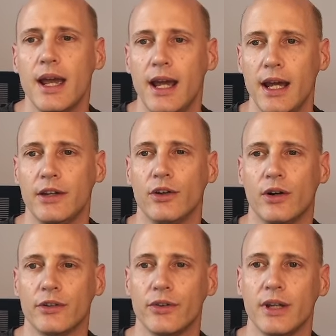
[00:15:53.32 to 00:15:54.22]
And you
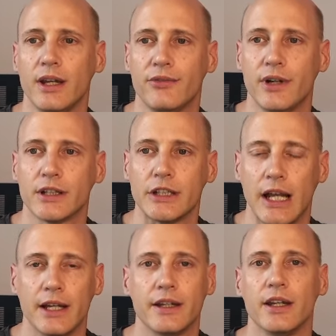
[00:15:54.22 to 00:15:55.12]
also need a
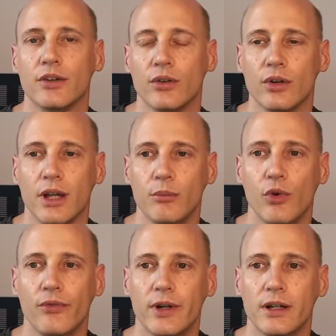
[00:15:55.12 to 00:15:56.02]
functionality to
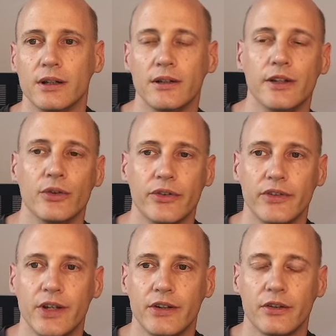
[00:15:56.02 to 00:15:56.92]
remove a
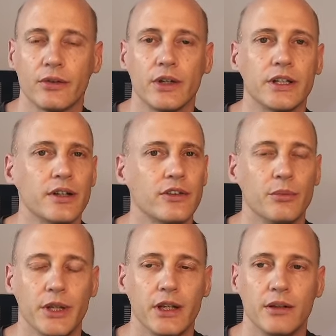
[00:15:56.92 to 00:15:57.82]
user's history just to
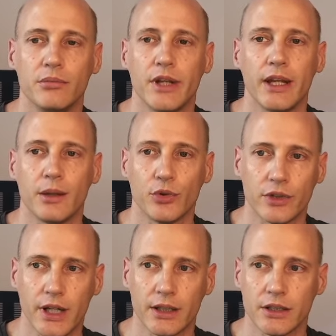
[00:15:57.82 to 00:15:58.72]
be data
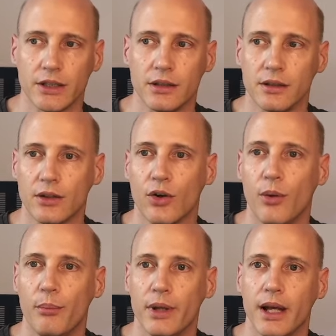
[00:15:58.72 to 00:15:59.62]
protection
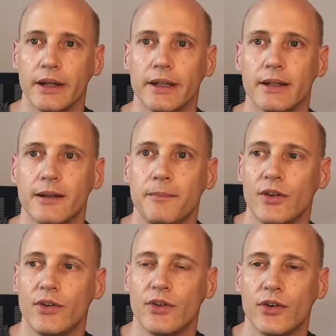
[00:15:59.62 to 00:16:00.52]
compliant.
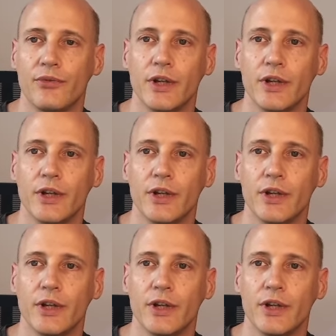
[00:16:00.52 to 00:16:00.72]
So for